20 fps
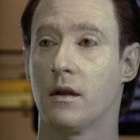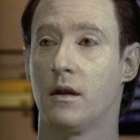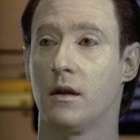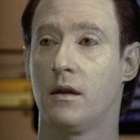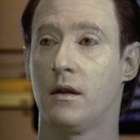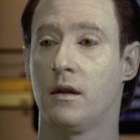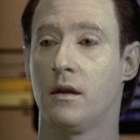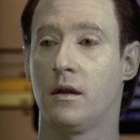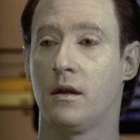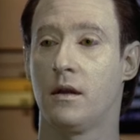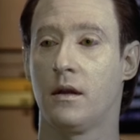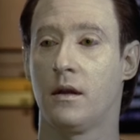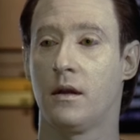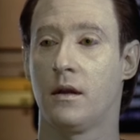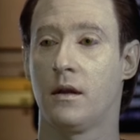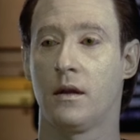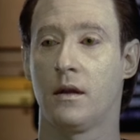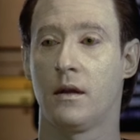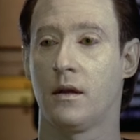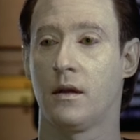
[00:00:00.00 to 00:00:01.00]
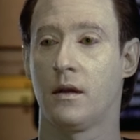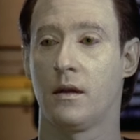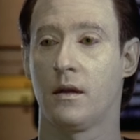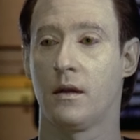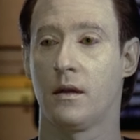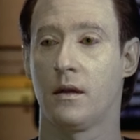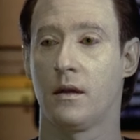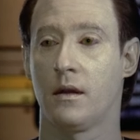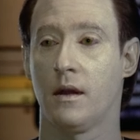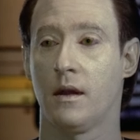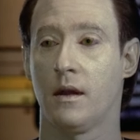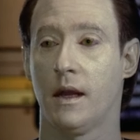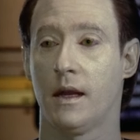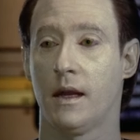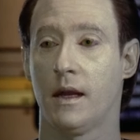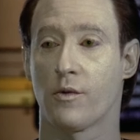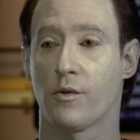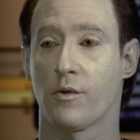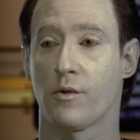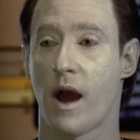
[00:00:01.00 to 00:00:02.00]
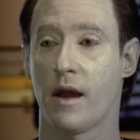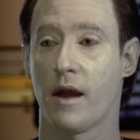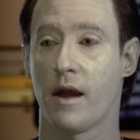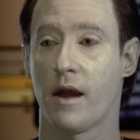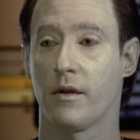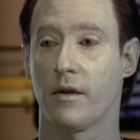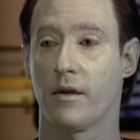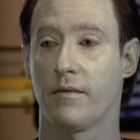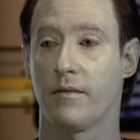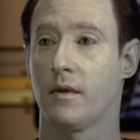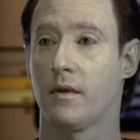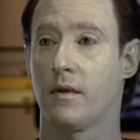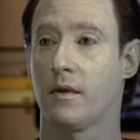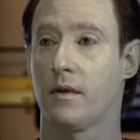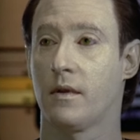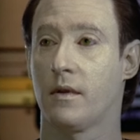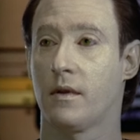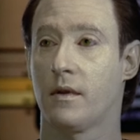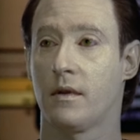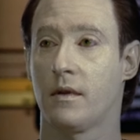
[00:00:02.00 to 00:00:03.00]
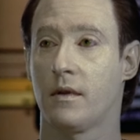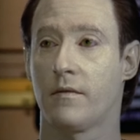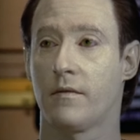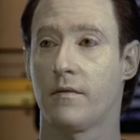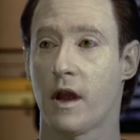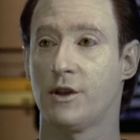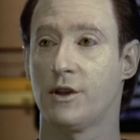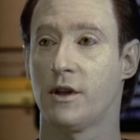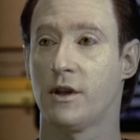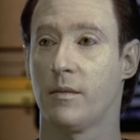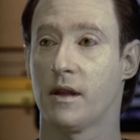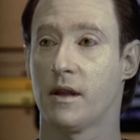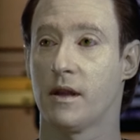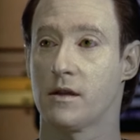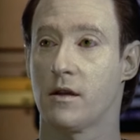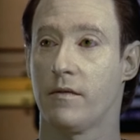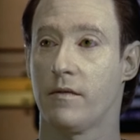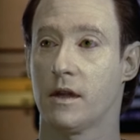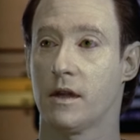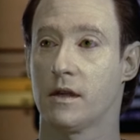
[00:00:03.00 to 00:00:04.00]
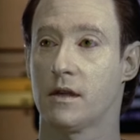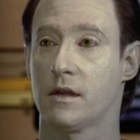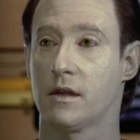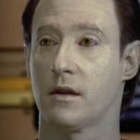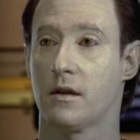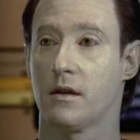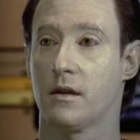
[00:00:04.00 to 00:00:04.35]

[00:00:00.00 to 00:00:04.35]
Why? It is a reminder of friendship and service.